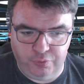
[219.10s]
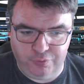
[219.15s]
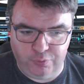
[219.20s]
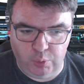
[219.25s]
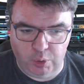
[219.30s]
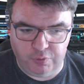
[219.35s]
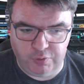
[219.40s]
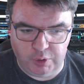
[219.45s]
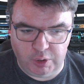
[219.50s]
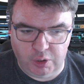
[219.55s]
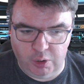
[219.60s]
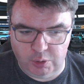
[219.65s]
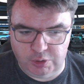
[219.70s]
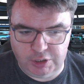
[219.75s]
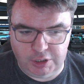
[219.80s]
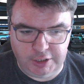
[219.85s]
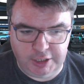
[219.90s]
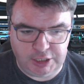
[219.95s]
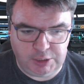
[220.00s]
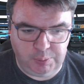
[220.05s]
or for
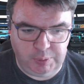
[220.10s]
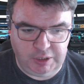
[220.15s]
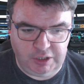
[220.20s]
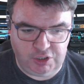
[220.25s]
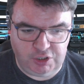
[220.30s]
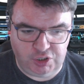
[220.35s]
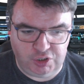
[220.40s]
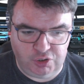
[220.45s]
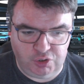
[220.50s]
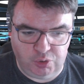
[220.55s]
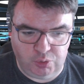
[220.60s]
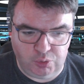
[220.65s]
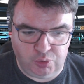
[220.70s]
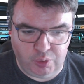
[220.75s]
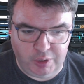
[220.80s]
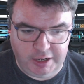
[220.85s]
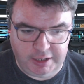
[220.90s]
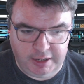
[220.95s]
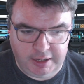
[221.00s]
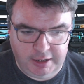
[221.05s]
Vorkosigan expedition to
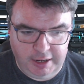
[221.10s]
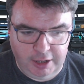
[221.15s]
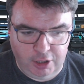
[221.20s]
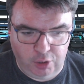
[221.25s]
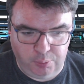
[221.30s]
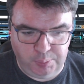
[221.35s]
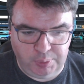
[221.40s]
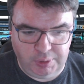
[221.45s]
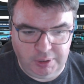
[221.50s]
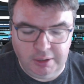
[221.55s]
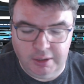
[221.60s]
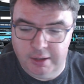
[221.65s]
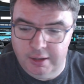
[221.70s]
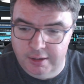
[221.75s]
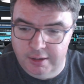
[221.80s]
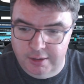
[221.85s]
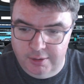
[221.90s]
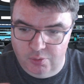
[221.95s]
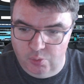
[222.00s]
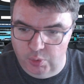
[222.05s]
try and get help,
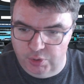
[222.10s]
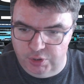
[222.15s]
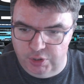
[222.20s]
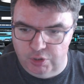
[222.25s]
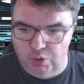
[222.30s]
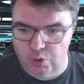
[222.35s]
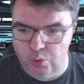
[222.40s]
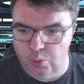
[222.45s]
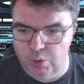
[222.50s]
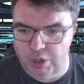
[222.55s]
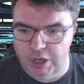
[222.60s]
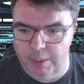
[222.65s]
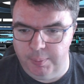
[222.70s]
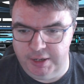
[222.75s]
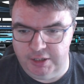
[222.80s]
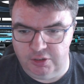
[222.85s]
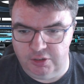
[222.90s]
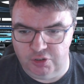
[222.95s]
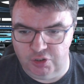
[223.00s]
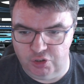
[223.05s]
with the two
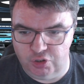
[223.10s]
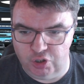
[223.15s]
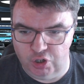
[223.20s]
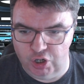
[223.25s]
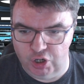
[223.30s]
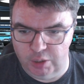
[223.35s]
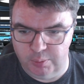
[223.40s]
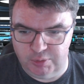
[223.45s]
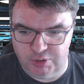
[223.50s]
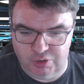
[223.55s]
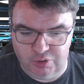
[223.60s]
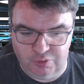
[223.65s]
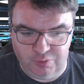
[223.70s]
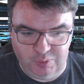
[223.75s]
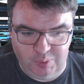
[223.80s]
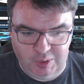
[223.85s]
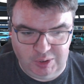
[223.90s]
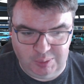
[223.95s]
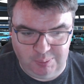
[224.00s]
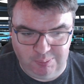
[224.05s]
coming to terms to,
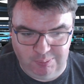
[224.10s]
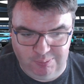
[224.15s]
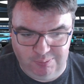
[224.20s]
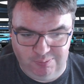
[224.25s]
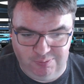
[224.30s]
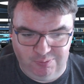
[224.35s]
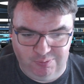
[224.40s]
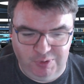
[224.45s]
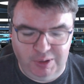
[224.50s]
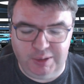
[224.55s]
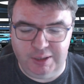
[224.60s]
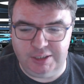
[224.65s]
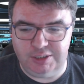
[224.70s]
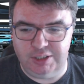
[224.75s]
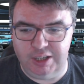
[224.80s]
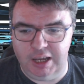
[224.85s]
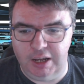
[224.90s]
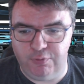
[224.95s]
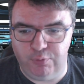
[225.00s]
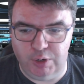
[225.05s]
with feelings
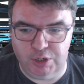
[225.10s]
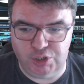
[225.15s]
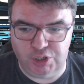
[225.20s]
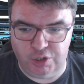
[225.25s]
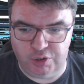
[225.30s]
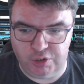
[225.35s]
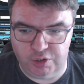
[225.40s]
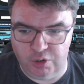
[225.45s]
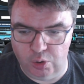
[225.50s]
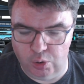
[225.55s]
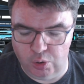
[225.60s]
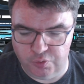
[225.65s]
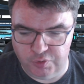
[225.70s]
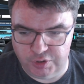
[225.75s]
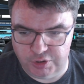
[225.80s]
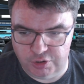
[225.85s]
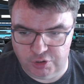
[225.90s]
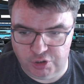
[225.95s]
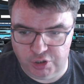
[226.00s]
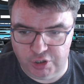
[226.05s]
they have for each other over
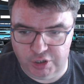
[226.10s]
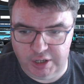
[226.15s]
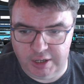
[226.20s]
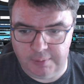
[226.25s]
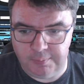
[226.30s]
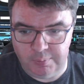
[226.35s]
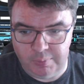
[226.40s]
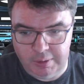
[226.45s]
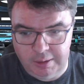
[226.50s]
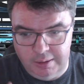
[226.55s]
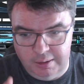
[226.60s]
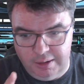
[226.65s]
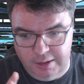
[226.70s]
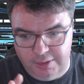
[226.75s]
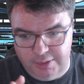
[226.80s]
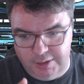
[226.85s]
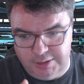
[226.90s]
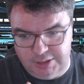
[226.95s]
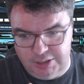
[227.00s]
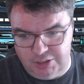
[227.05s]
the journey.
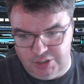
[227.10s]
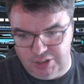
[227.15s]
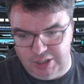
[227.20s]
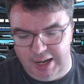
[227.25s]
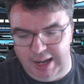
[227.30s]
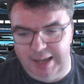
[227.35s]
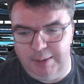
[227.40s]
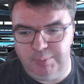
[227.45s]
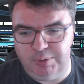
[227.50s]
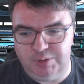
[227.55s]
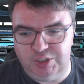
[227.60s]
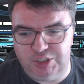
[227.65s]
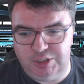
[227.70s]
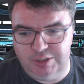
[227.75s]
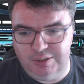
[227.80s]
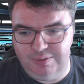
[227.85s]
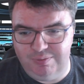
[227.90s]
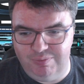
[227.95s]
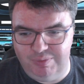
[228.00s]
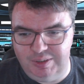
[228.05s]
There's a time
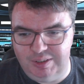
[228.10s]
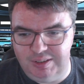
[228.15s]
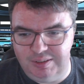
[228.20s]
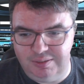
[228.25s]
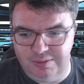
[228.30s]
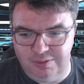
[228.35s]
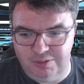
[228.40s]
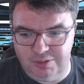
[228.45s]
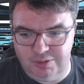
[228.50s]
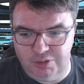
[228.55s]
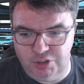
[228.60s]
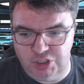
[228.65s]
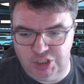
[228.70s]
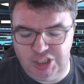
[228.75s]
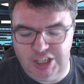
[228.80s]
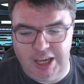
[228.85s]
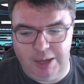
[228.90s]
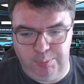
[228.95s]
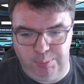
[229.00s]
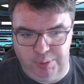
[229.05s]

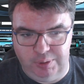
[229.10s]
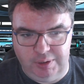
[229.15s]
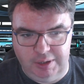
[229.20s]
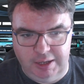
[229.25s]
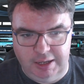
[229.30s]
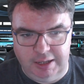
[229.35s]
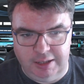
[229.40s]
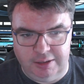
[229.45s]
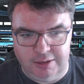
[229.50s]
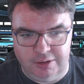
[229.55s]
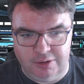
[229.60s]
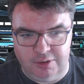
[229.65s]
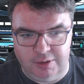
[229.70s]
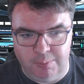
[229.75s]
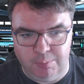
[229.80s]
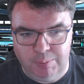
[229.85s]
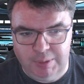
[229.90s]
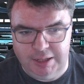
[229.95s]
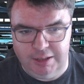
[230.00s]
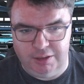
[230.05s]
skip in the
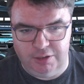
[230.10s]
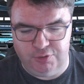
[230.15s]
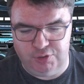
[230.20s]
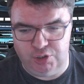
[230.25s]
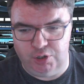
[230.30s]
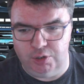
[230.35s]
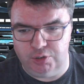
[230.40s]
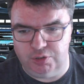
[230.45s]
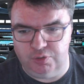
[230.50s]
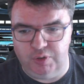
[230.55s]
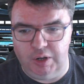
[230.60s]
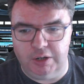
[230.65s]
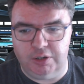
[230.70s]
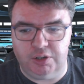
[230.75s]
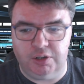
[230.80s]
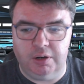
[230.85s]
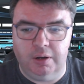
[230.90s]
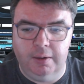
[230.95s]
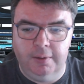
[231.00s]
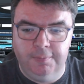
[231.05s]
middle of Shards of
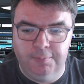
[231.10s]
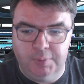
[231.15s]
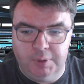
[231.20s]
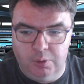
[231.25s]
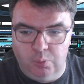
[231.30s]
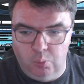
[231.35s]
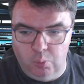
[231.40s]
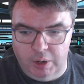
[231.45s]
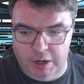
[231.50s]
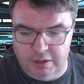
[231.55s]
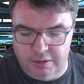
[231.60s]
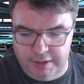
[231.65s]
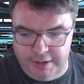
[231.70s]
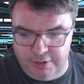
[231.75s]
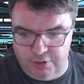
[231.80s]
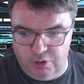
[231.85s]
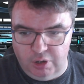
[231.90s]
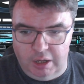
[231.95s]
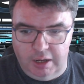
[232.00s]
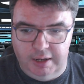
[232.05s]
Honor, where
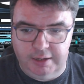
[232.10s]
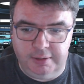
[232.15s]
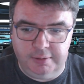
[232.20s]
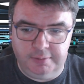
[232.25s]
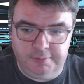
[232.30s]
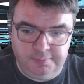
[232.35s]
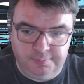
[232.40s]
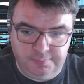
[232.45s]
later on,